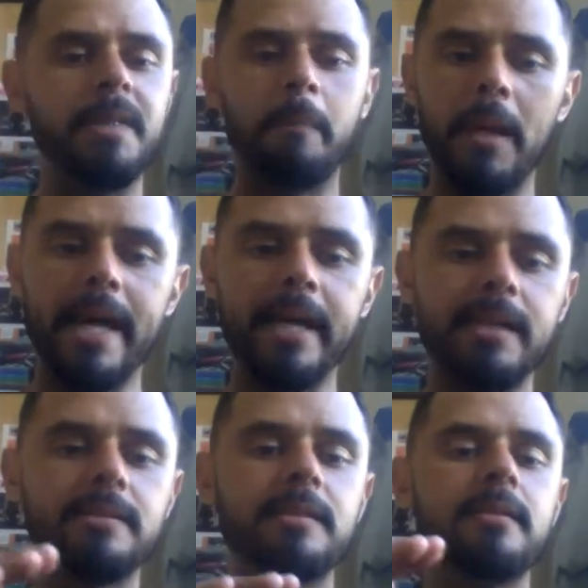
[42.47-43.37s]

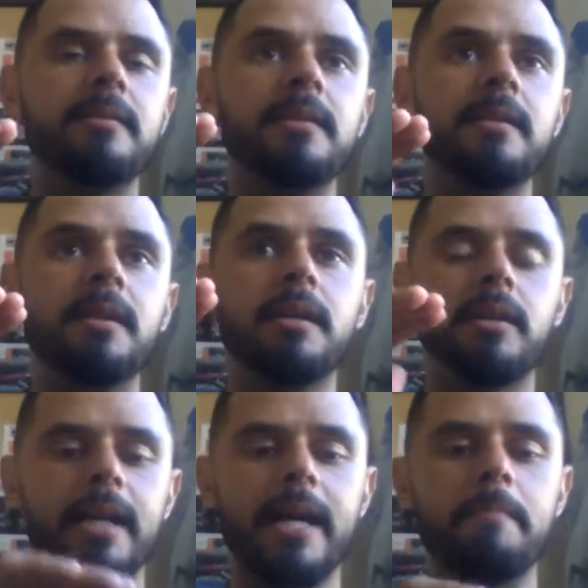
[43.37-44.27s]
planet
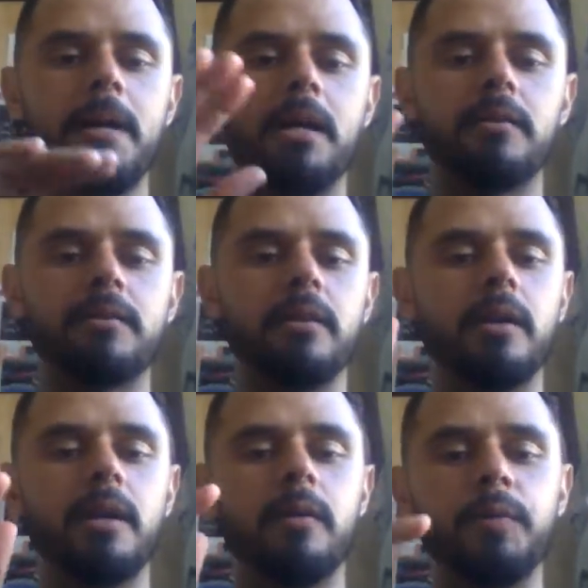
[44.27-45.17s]
going to come out,
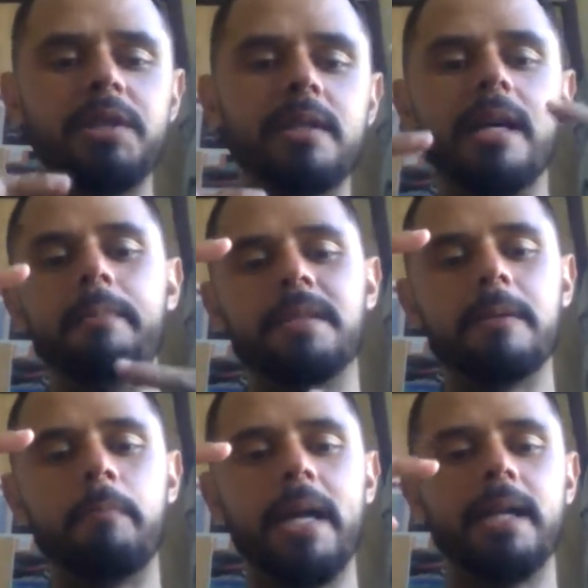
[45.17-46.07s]
which time is the
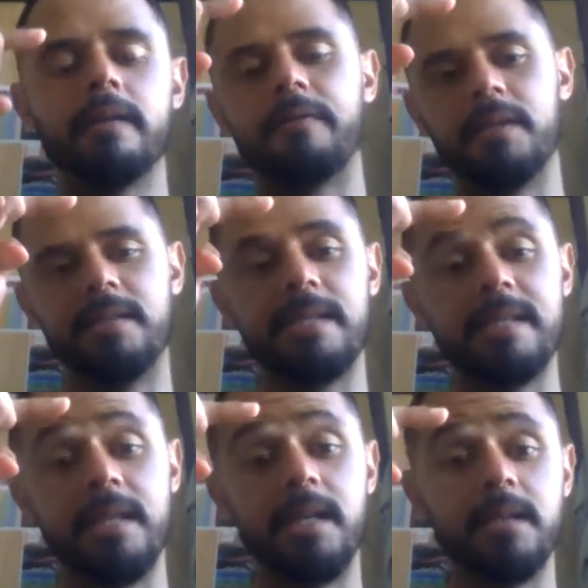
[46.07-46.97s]
planet for the
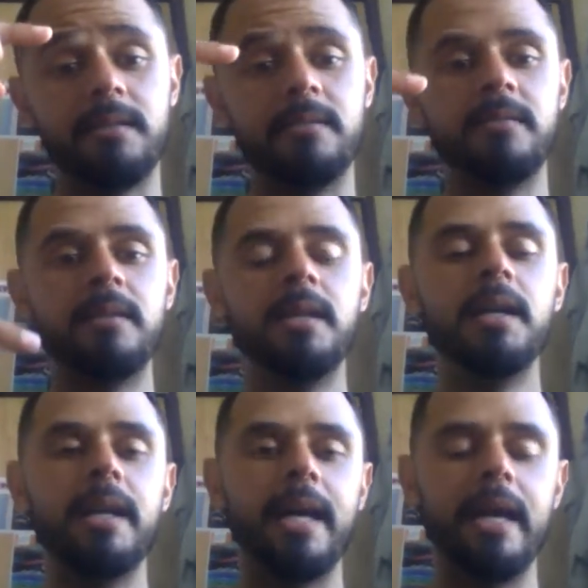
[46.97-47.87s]
sun,
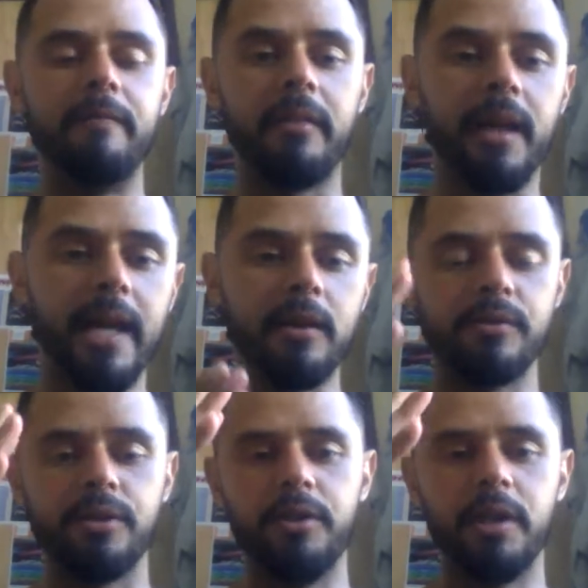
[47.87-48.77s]
and everything else.
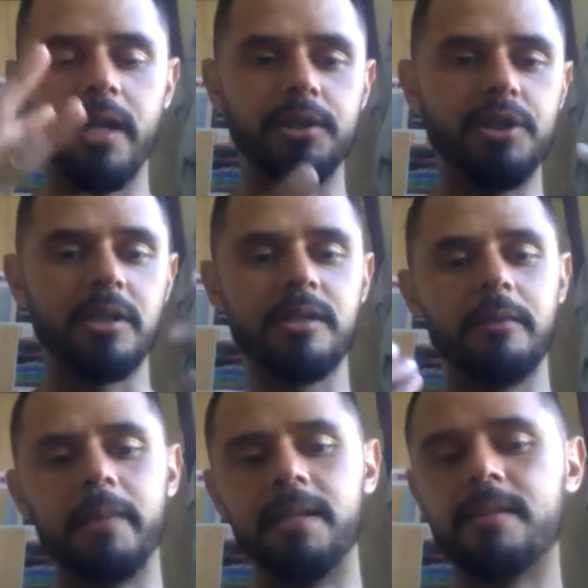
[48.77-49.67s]
So you can adjust your
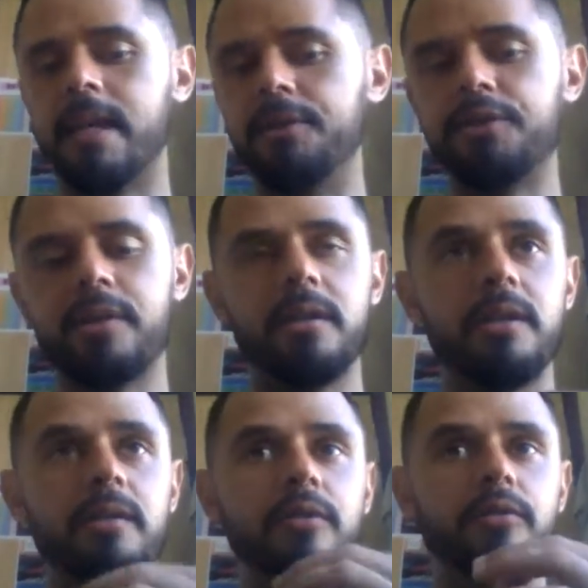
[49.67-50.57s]

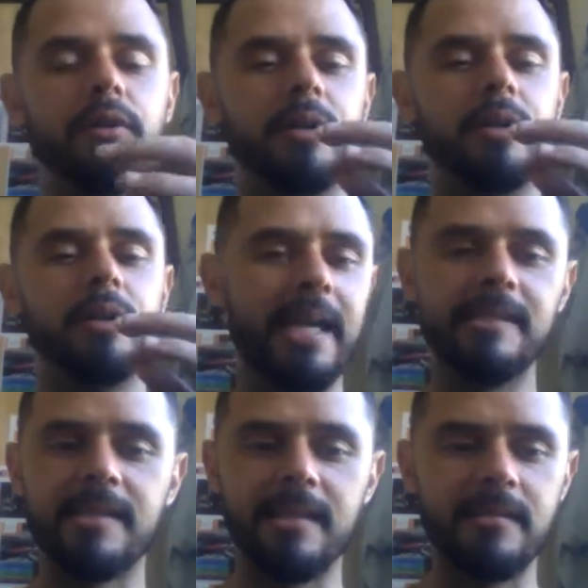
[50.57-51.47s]
meditation or the
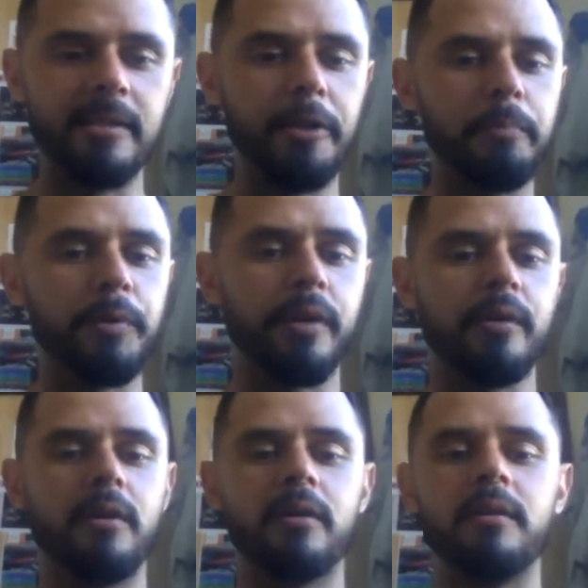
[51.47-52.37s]
incense that you put it
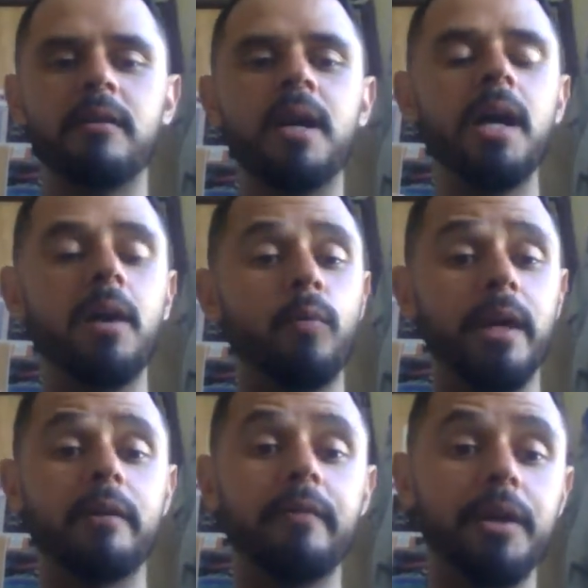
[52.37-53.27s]
on,
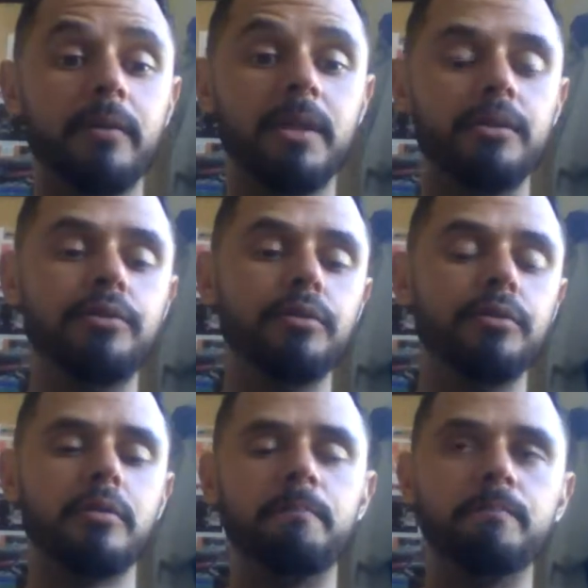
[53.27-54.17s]
whatever you want to do
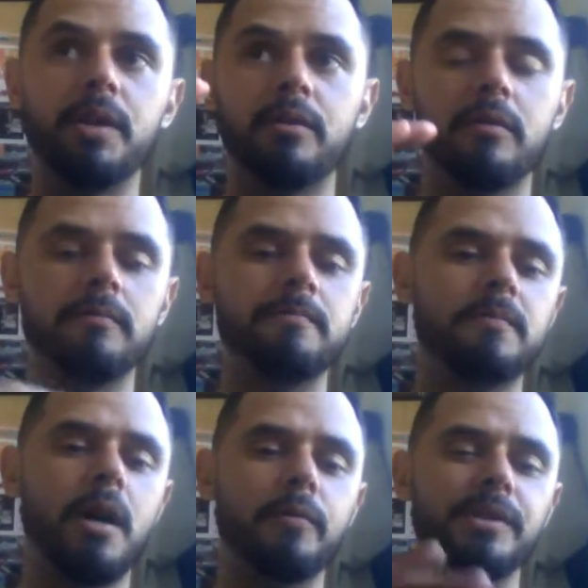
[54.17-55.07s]
to,
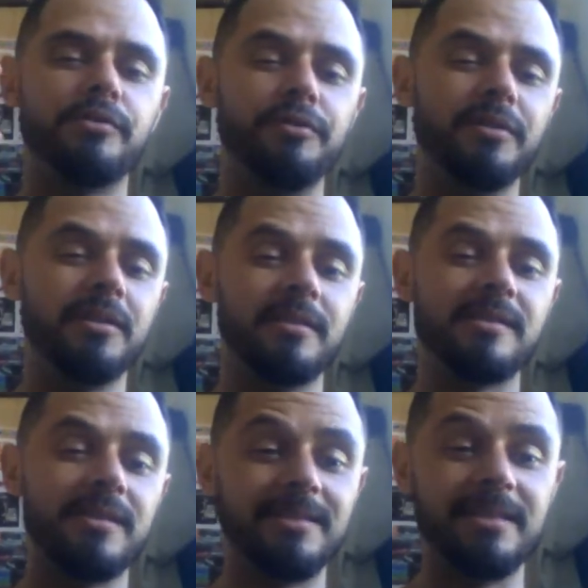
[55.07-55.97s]
always during the
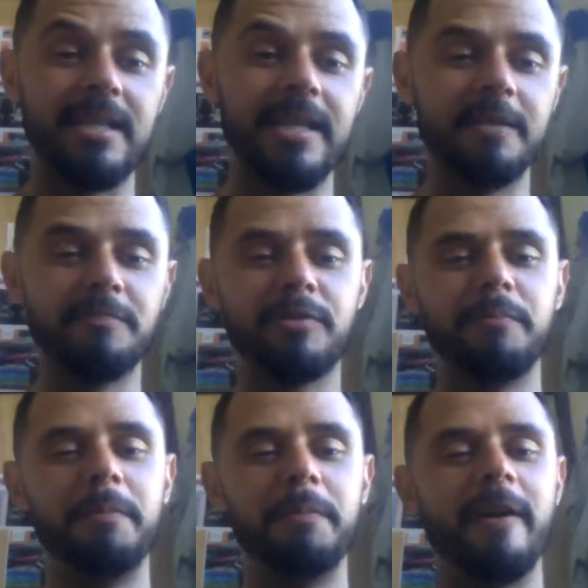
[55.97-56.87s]
sun time to
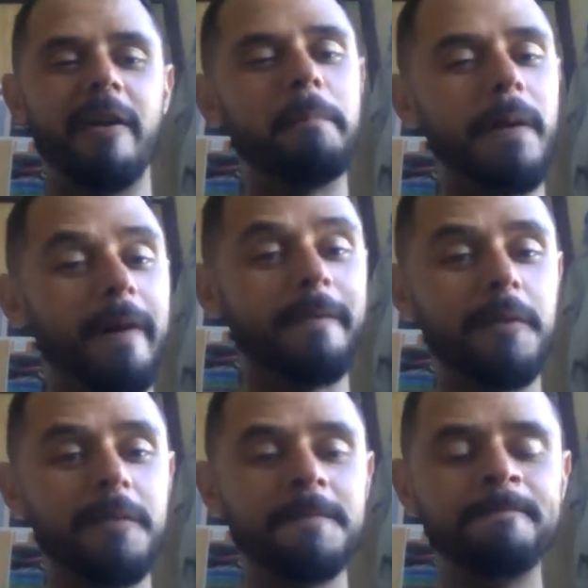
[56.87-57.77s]
be very powerful.